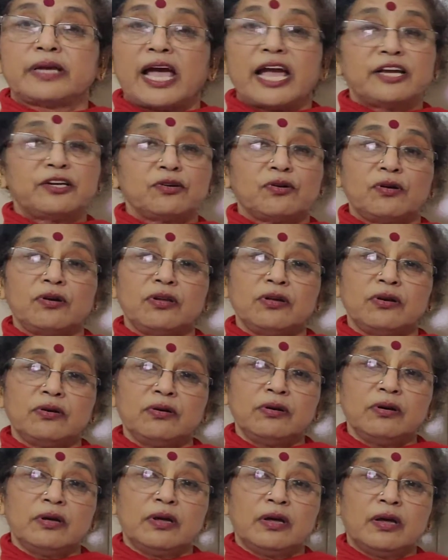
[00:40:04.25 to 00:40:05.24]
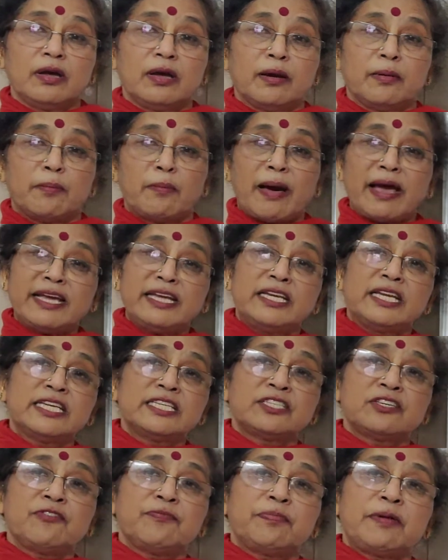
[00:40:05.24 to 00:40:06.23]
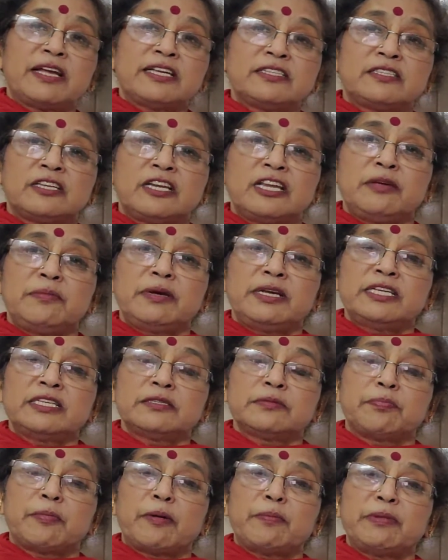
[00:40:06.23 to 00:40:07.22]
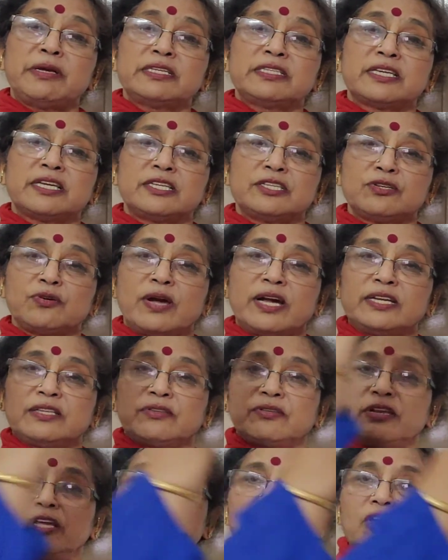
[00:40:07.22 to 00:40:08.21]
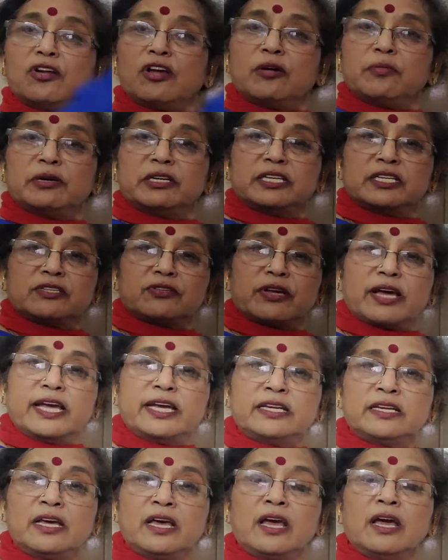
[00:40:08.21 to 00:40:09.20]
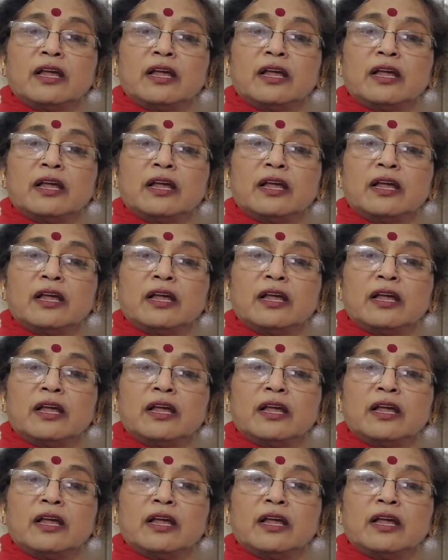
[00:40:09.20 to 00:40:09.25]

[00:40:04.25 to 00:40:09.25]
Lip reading: I told you minus of plus 3 means mommy says you had 3 kilometers right.